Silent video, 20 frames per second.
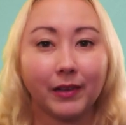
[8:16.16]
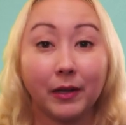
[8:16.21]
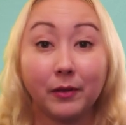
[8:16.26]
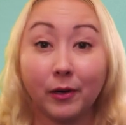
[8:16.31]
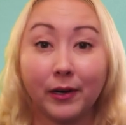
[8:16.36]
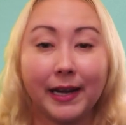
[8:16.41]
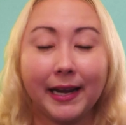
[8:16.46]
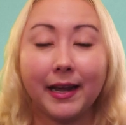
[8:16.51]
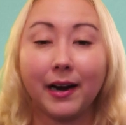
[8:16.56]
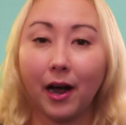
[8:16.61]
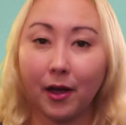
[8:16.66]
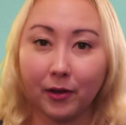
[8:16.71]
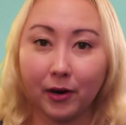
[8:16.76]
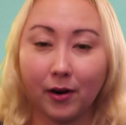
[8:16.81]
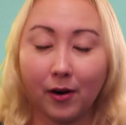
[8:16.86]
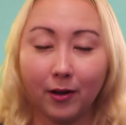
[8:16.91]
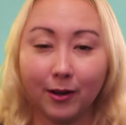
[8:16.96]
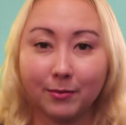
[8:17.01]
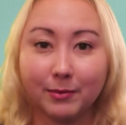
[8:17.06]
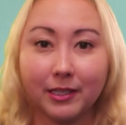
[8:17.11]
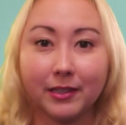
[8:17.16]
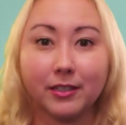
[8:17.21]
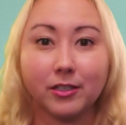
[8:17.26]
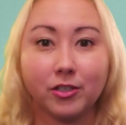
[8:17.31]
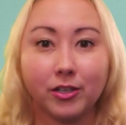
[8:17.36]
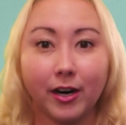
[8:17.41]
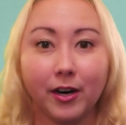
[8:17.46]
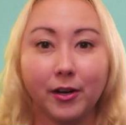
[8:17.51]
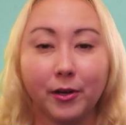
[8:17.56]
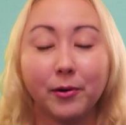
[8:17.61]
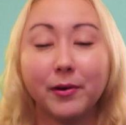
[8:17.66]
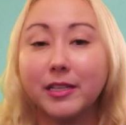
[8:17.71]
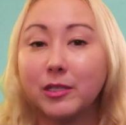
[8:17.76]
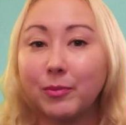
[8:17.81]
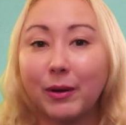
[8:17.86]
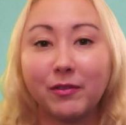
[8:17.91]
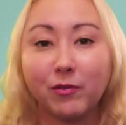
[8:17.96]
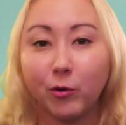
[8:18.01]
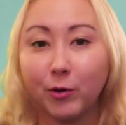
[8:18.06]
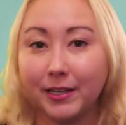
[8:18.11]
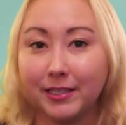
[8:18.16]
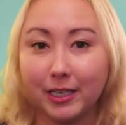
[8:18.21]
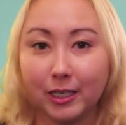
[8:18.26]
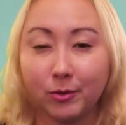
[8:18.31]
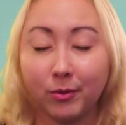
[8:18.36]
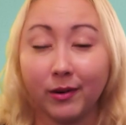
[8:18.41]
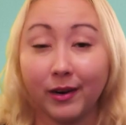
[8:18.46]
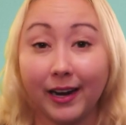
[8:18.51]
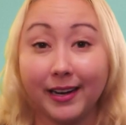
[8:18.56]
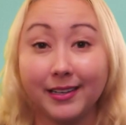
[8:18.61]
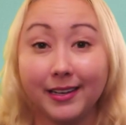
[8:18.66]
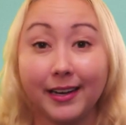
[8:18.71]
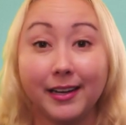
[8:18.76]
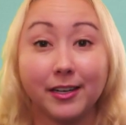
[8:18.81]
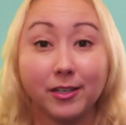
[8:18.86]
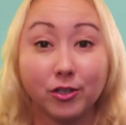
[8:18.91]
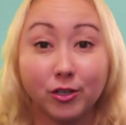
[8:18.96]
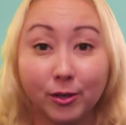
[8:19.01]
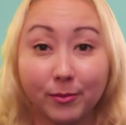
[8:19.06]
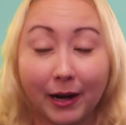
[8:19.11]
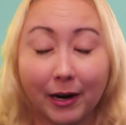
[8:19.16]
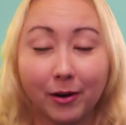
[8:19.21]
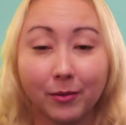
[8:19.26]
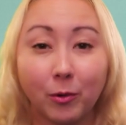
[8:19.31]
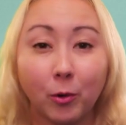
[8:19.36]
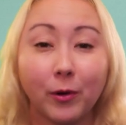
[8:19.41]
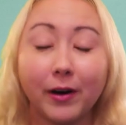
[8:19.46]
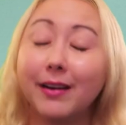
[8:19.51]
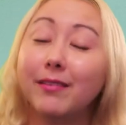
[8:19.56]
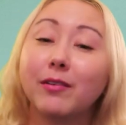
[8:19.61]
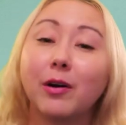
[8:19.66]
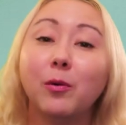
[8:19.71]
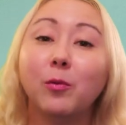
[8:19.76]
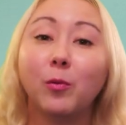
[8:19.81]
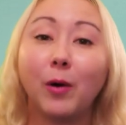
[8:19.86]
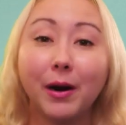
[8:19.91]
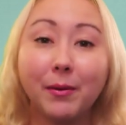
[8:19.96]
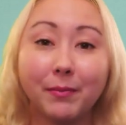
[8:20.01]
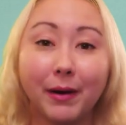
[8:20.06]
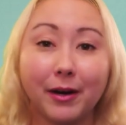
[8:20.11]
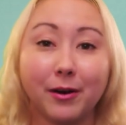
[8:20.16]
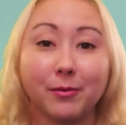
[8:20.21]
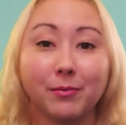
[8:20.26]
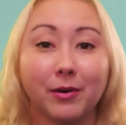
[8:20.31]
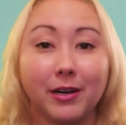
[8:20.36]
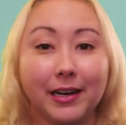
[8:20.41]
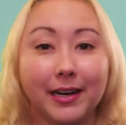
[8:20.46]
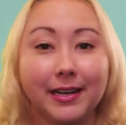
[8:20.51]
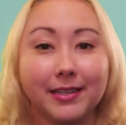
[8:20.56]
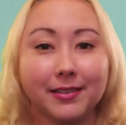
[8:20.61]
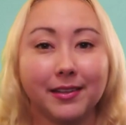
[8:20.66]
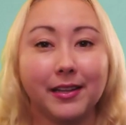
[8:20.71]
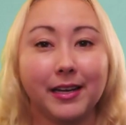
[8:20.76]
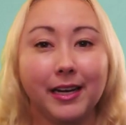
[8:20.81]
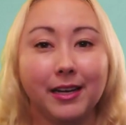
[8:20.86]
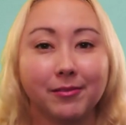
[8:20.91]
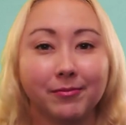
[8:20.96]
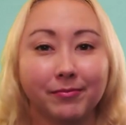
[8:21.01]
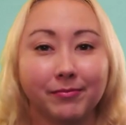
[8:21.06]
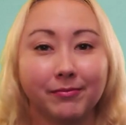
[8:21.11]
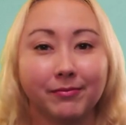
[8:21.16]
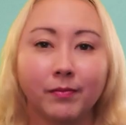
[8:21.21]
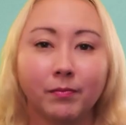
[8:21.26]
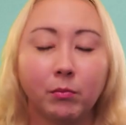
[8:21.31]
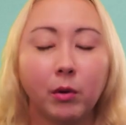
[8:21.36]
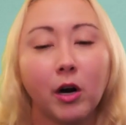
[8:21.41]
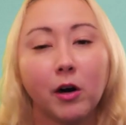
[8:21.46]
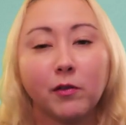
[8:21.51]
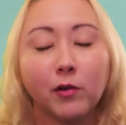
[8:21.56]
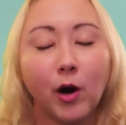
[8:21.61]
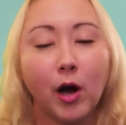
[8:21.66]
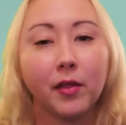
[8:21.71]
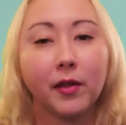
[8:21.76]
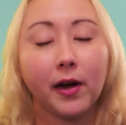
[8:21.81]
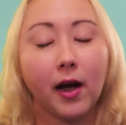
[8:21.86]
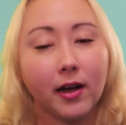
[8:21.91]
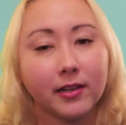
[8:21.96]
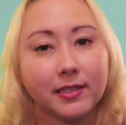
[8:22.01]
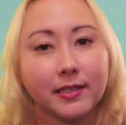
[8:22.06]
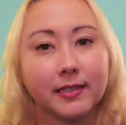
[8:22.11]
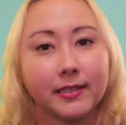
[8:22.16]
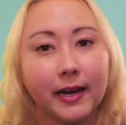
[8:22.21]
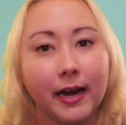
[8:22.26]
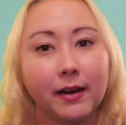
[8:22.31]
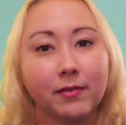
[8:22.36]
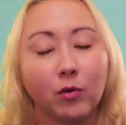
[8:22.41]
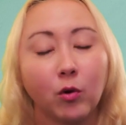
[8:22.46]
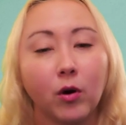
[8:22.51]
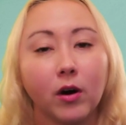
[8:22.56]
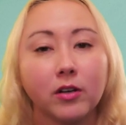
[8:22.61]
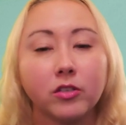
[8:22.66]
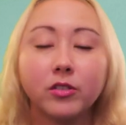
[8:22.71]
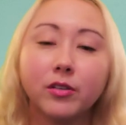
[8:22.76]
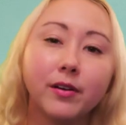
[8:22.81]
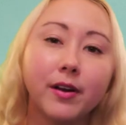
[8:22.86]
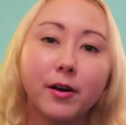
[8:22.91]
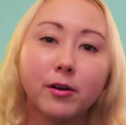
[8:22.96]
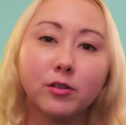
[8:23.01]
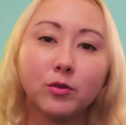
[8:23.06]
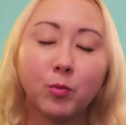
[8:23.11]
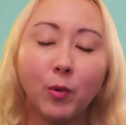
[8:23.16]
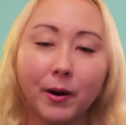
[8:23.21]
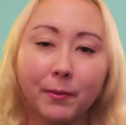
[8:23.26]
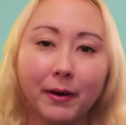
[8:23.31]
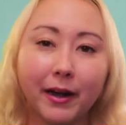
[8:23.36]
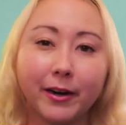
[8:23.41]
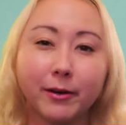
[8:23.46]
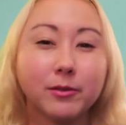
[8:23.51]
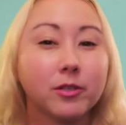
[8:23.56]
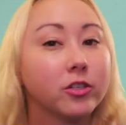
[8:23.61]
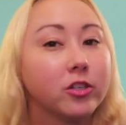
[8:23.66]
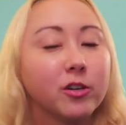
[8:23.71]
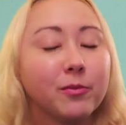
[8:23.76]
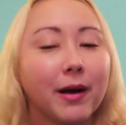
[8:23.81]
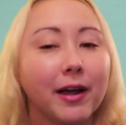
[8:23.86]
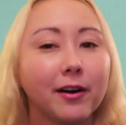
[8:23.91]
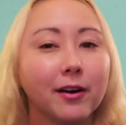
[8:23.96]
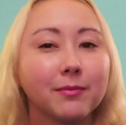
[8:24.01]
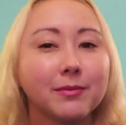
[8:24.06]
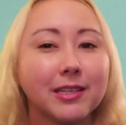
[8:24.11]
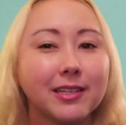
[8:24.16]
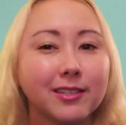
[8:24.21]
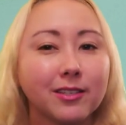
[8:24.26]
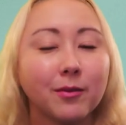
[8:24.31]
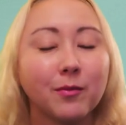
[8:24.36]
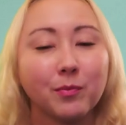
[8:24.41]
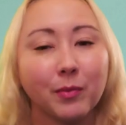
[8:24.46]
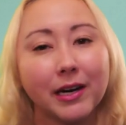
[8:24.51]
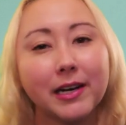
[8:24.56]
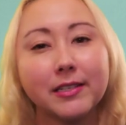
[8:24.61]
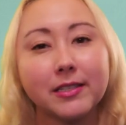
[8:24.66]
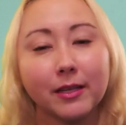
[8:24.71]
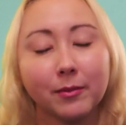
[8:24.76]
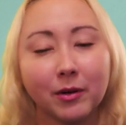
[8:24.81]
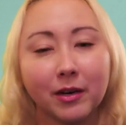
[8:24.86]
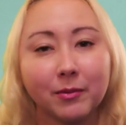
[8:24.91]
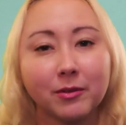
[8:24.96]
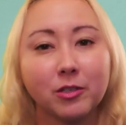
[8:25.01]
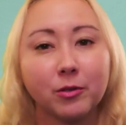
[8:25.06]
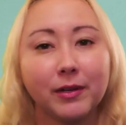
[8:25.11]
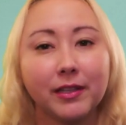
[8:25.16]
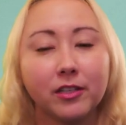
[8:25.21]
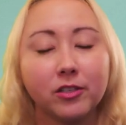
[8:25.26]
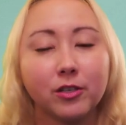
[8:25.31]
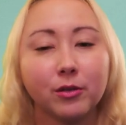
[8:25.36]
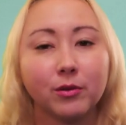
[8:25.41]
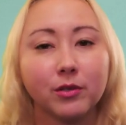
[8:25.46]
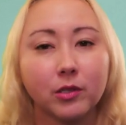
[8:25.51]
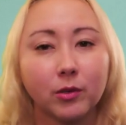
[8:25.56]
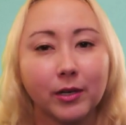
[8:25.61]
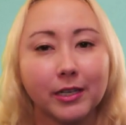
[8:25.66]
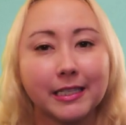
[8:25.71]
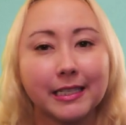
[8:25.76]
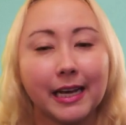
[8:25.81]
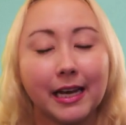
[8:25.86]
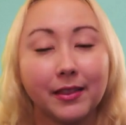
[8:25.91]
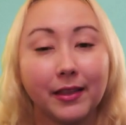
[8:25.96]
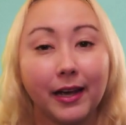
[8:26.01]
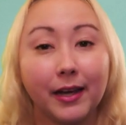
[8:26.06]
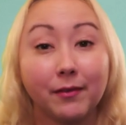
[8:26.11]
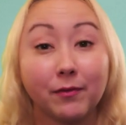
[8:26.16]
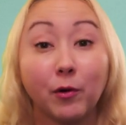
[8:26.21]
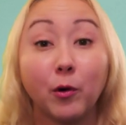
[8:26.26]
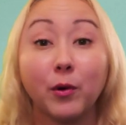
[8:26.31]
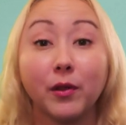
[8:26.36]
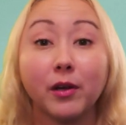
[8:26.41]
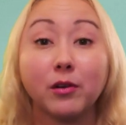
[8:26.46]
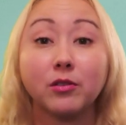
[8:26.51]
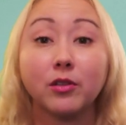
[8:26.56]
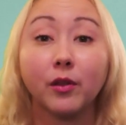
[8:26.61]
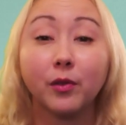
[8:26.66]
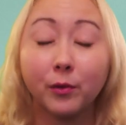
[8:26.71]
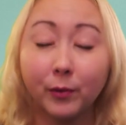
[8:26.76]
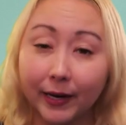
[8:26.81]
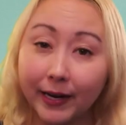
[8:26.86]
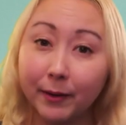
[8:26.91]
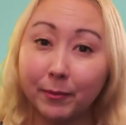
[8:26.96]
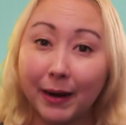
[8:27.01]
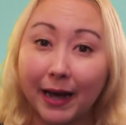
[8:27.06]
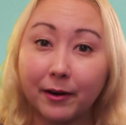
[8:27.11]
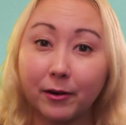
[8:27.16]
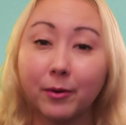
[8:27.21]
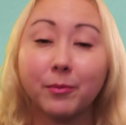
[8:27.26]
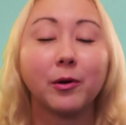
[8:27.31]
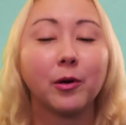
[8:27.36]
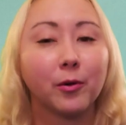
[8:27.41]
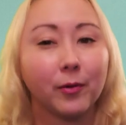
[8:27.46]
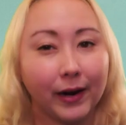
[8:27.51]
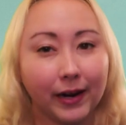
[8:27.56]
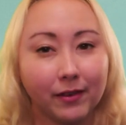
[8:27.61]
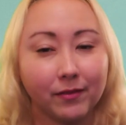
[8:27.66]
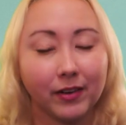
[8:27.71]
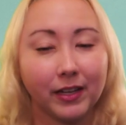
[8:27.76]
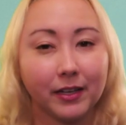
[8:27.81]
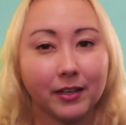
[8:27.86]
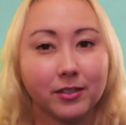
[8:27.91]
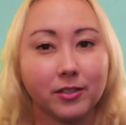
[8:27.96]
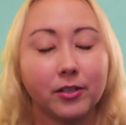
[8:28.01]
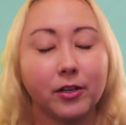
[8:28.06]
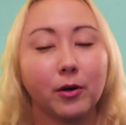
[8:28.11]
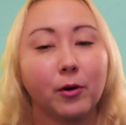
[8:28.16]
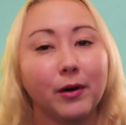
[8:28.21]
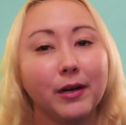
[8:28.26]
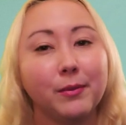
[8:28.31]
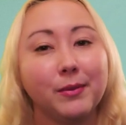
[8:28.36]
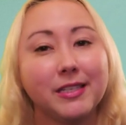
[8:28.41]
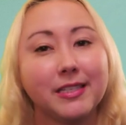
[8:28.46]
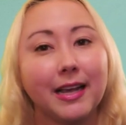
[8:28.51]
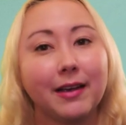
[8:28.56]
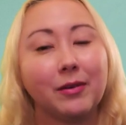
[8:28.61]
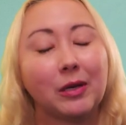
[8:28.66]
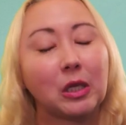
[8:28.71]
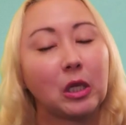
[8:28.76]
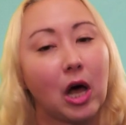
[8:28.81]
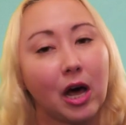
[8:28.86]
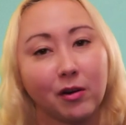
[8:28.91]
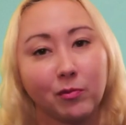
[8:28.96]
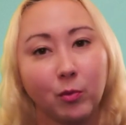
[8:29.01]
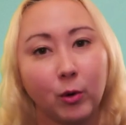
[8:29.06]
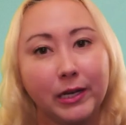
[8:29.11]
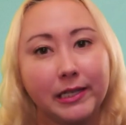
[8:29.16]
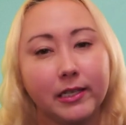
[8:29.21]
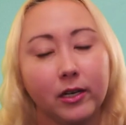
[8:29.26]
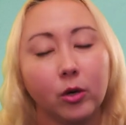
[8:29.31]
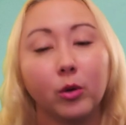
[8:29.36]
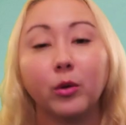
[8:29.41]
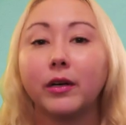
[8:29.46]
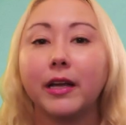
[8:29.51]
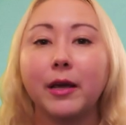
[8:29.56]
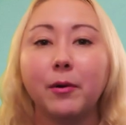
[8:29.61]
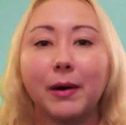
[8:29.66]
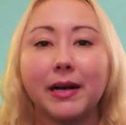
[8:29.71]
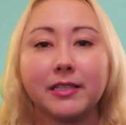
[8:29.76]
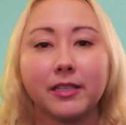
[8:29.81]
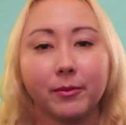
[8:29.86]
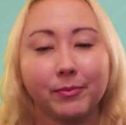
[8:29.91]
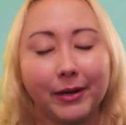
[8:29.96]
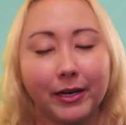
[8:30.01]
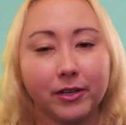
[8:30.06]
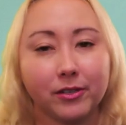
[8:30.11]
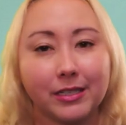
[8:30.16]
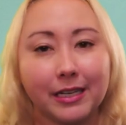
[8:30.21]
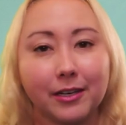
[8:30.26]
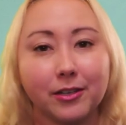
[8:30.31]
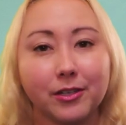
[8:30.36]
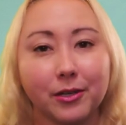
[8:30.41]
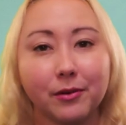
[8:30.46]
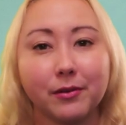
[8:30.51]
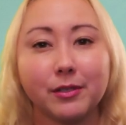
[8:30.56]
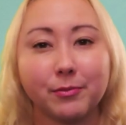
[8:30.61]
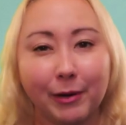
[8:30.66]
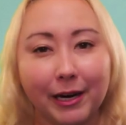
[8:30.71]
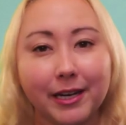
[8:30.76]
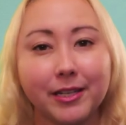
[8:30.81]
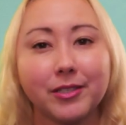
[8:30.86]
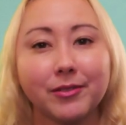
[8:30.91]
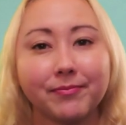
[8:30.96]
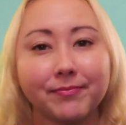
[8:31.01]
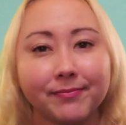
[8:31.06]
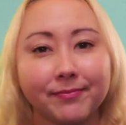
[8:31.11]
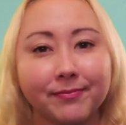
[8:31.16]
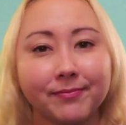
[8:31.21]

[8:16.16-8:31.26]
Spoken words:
Looking at other columns in this chart, you can spend 46 per night in a 2-bedroom or even a 1-bedroom pretty easily. But overall, the cost to stay for studios, 1-bedrooms, and 2-bedrooms is pretty similar between the two resorts, and then for those 3-bedroom grand villas, you're going to be saving a lot of points at Old Key West compared to Saratoga Springs.